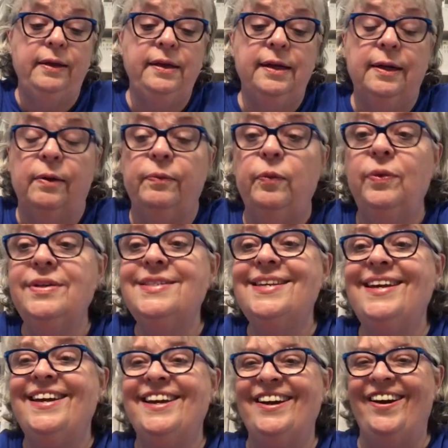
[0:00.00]
you know, we'll
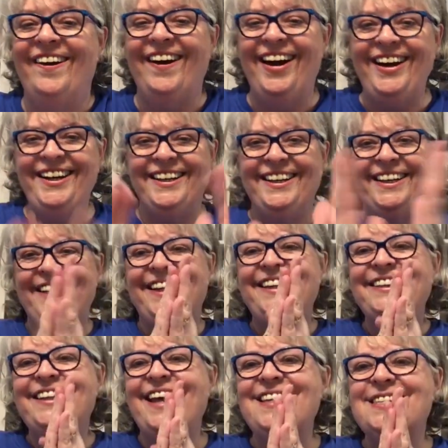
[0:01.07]
see. All right.
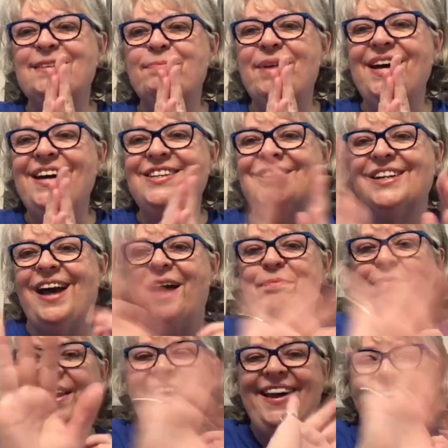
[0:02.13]
Thanks so much. God
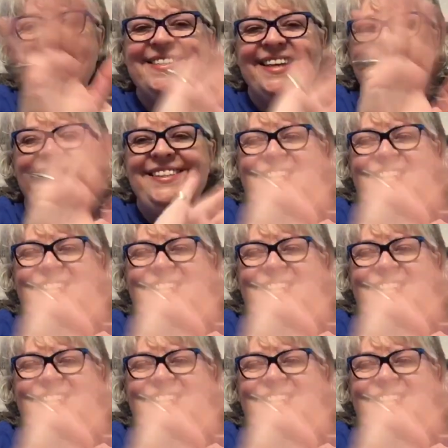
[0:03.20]
bless. And